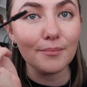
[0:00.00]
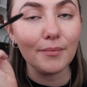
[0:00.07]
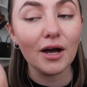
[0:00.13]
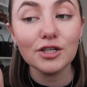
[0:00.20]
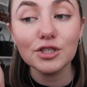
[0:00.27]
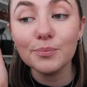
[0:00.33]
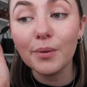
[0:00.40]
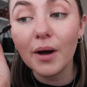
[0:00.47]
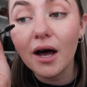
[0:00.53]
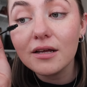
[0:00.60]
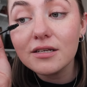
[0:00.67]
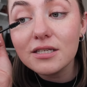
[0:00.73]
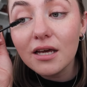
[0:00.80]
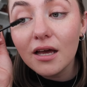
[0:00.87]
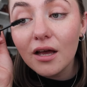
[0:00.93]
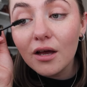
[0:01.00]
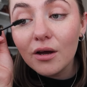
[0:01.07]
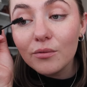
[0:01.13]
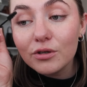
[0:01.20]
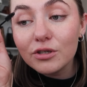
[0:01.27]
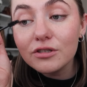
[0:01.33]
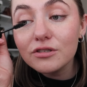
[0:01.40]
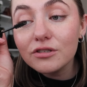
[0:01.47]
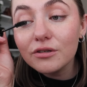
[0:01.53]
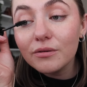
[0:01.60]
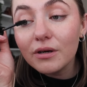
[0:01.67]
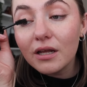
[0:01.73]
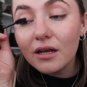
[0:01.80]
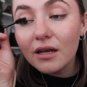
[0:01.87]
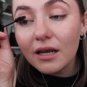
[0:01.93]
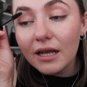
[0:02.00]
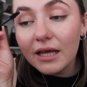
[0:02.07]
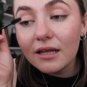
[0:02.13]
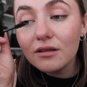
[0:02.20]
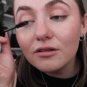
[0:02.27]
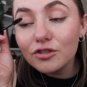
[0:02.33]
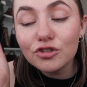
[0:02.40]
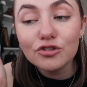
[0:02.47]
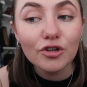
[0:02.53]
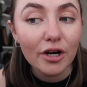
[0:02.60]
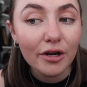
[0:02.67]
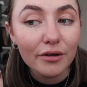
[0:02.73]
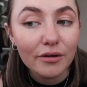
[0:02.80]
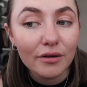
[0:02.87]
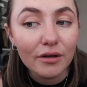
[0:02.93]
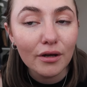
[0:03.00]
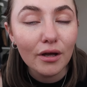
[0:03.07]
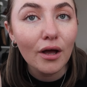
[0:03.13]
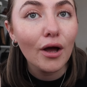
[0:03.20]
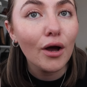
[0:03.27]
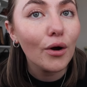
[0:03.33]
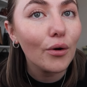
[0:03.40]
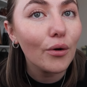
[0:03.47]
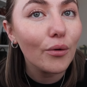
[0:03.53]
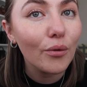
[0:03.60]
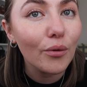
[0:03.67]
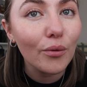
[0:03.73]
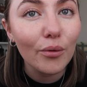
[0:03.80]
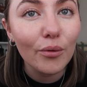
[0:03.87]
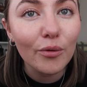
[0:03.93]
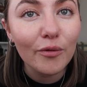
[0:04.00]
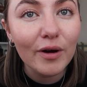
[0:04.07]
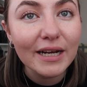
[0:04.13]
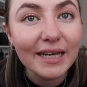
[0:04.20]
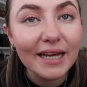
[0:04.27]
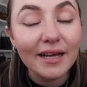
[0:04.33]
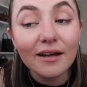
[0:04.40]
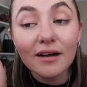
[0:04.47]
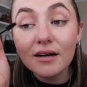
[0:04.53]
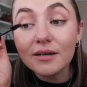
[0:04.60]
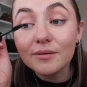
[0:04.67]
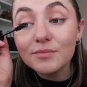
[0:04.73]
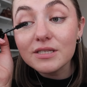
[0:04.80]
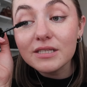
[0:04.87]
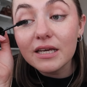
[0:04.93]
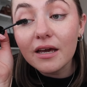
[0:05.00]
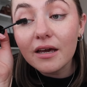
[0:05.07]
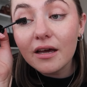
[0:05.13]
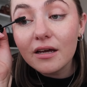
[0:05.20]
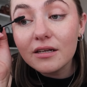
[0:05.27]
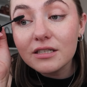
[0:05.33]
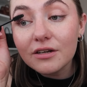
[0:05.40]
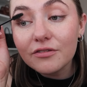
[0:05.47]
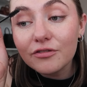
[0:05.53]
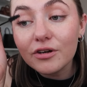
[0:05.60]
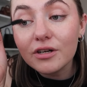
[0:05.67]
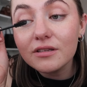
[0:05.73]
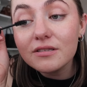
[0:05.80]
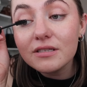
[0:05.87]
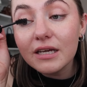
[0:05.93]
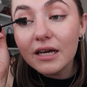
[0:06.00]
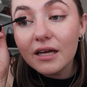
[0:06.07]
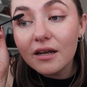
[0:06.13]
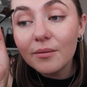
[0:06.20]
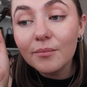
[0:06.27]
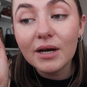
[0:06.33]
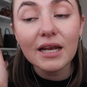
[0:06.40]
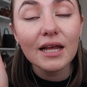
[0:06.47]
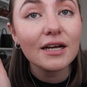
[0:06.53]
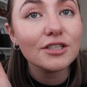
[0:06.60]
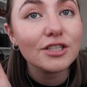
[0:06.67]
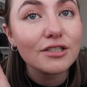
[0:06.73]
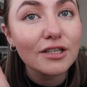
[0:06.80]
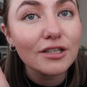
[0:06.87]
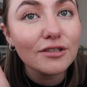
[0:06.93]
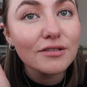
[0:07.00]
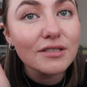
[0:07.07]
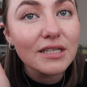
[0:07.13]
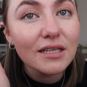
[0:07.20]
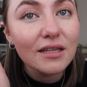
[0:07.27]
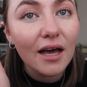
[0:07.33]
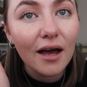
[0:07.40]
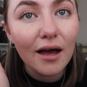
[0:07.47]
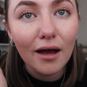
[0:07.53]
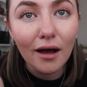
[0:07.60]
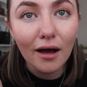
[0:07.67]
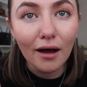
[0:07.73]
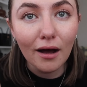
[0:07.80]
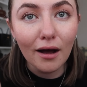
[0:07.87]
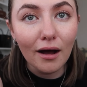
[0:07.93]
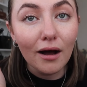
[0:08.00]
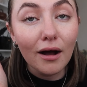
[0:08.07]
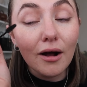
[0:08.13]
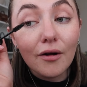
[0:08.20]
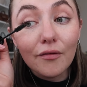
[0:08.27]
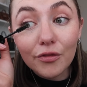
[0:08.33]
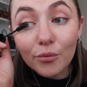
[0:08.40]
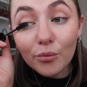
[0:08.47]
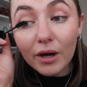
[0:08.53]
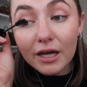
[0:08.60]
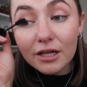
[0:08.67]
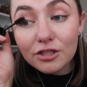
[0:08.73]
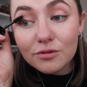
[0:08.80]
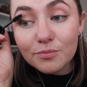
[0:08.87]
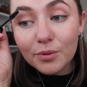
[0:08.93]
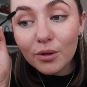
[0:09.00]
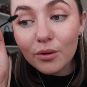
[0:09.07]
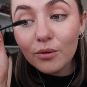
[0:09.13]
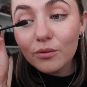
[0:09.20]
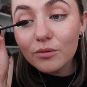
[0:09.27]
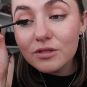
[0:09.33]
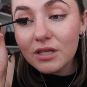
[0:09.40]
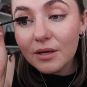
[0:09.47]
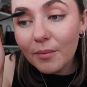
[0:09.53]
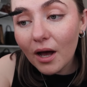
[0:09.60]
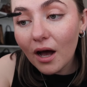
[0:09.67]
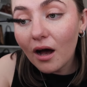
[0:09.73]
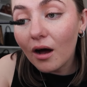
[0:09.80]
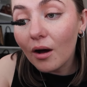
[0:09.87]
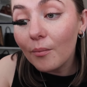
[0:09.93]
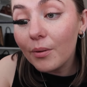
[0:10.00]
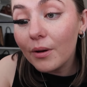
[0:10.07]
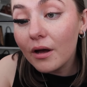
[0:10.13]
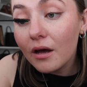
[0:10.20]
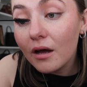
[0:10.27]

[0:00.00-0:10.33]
much. But just do a little stroke, or already I'm seeing a difference in my lashes. Can you see that? The way it just pulls them up.